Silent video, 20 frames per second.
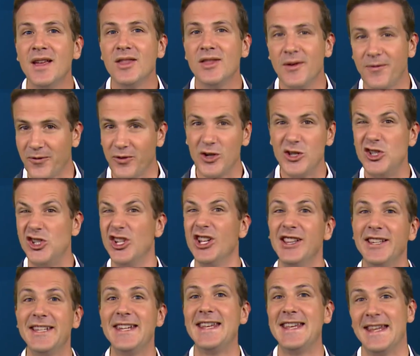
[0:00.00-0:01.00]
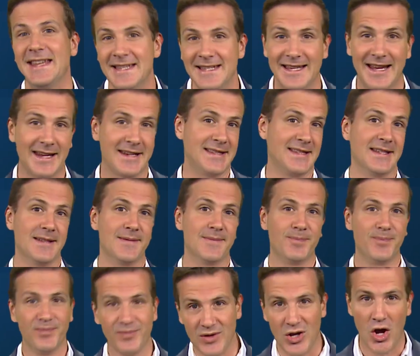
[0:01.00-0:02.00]
the Fragility Index. And
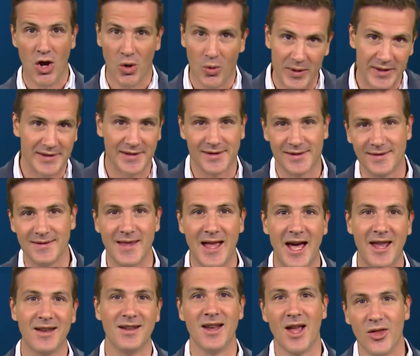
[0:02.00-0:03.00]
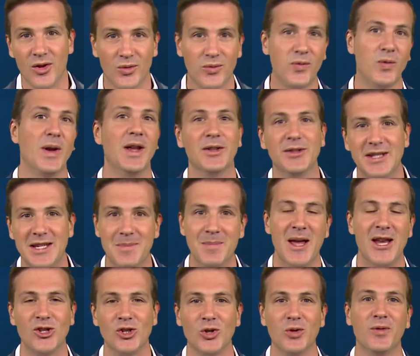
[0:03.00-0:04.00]
no, it's not another frailty
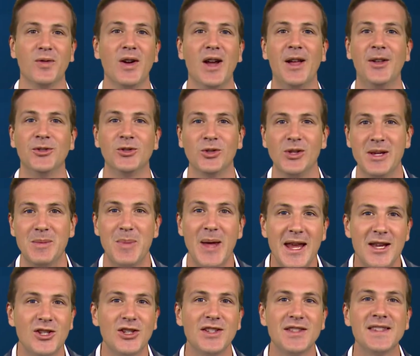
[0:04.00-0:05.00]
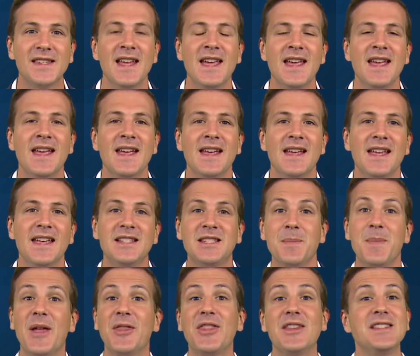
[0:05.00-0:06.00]
measure for elderly patients, it's
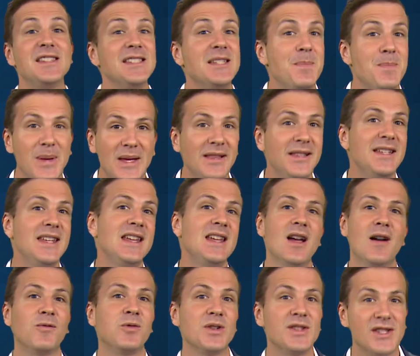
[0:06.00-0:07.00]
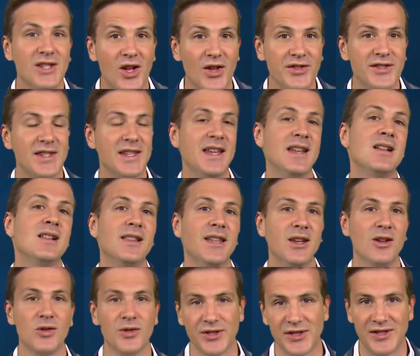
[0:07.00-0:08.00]
about the stability of results in
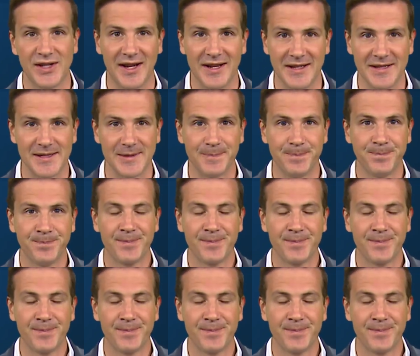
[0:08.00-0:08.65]
clinical studies.